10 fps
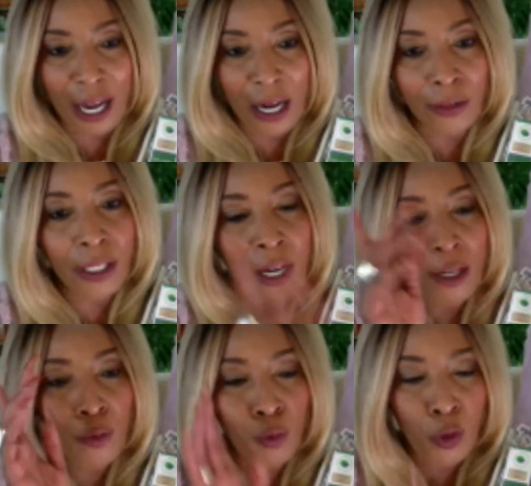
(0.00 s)
out.
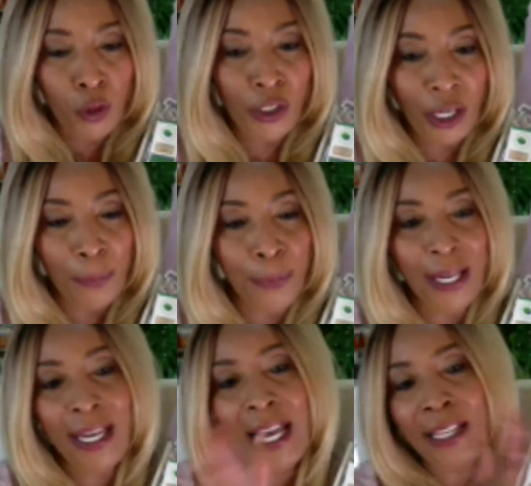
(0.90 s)
Use
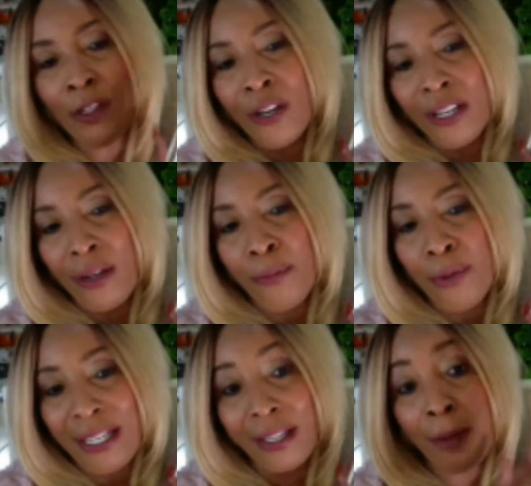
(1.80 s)
ShopPay and you're going to
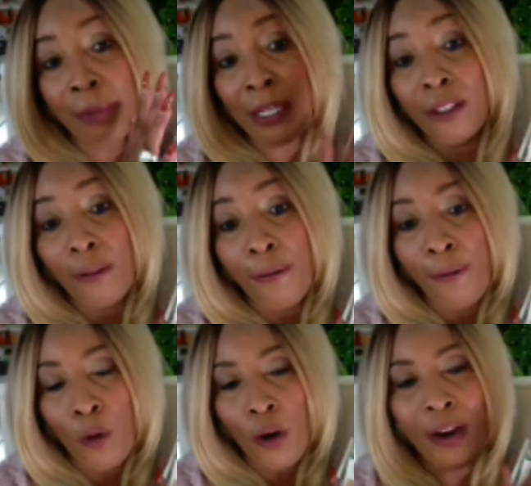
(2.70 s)
break it up into
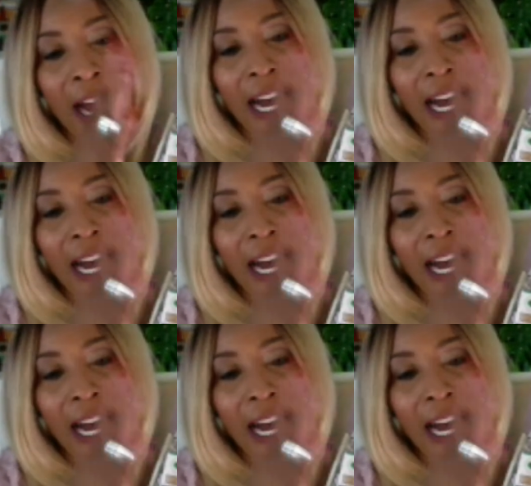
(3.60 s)
four.